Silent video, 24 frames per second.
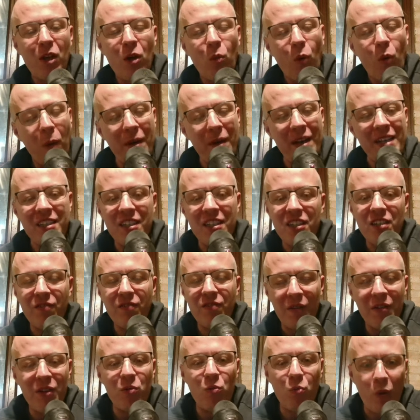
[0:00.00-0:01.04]
what makes this a
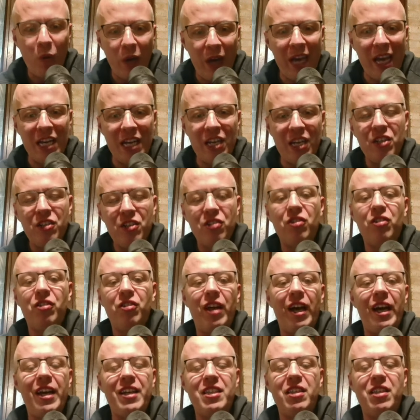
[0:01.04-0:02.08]
very weird
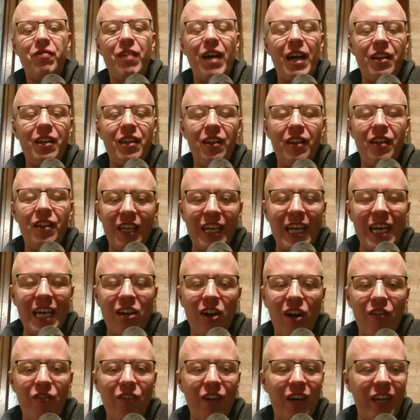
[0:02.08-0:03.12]
Sunday is the fact that the
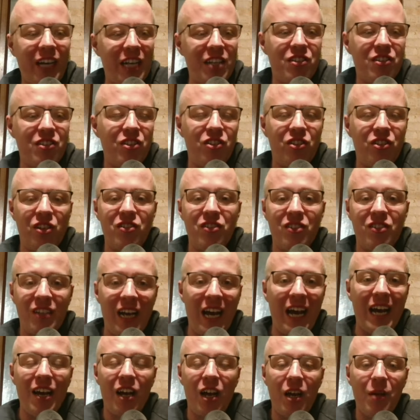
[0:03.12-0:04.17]
kickoff against St Johnstone
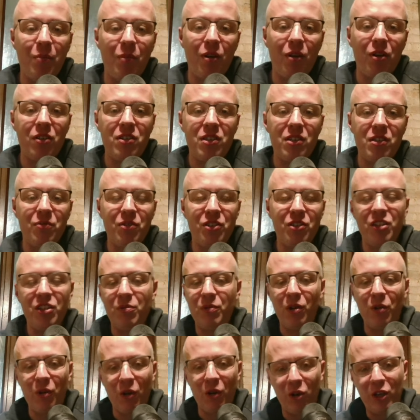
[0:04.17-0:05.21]
at Ibrox, which we
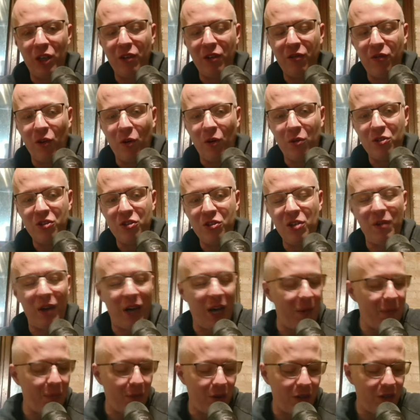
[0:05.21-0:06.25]
were looking forward to,
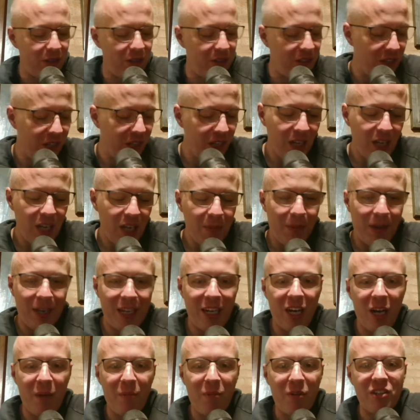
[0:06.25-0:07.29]
Ibrox, back
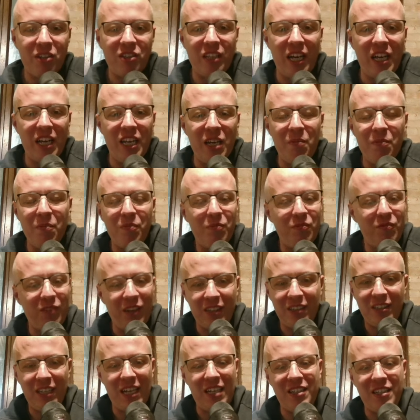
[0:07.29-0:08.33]
at Ibrox Stadium,
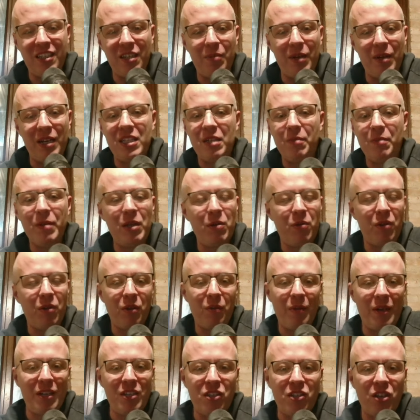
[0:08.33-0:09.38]
fantastic place to be, one of the
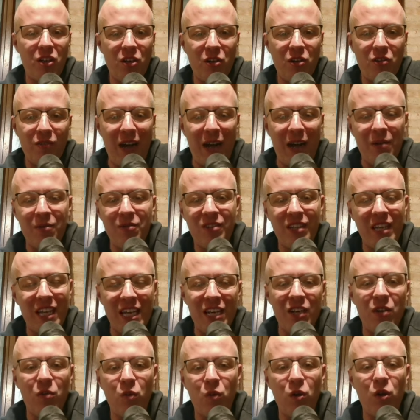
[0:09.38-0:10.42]
best grounds
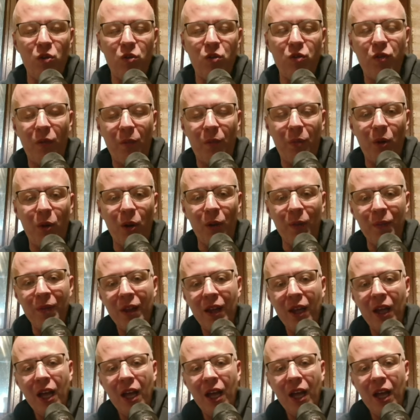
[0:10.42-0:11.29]
in world football,